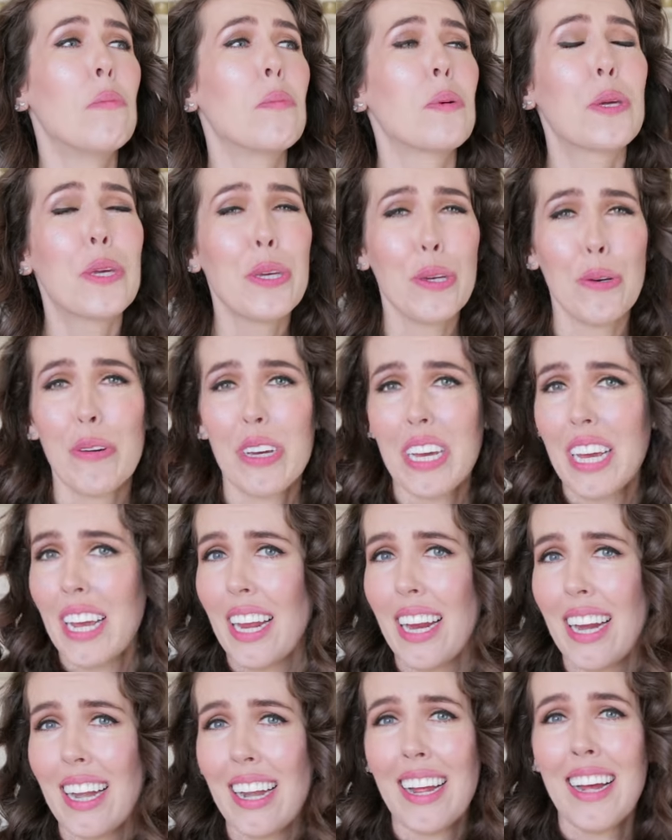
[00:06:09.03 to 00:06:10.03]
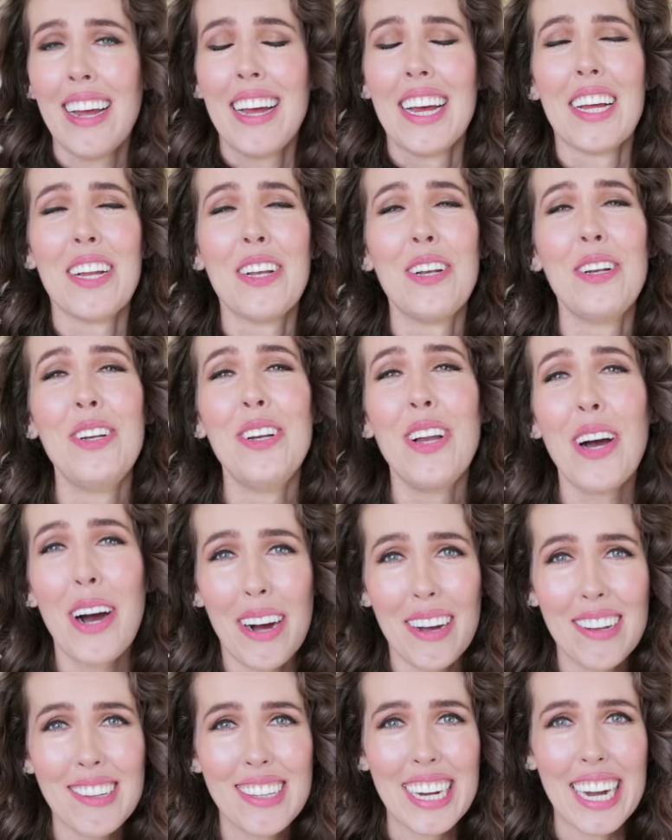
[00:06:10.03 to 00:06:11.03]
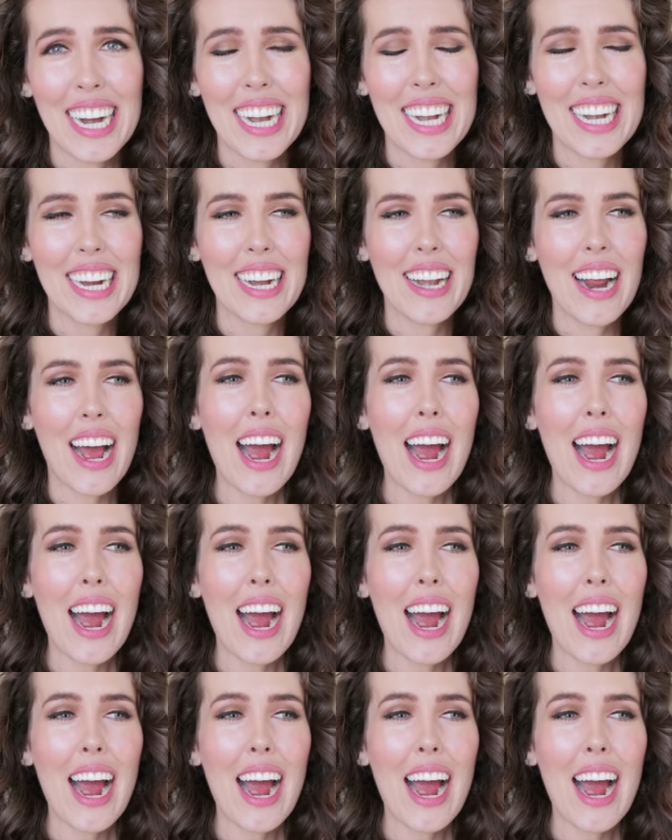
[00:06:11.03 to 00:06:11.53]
puking nauseated.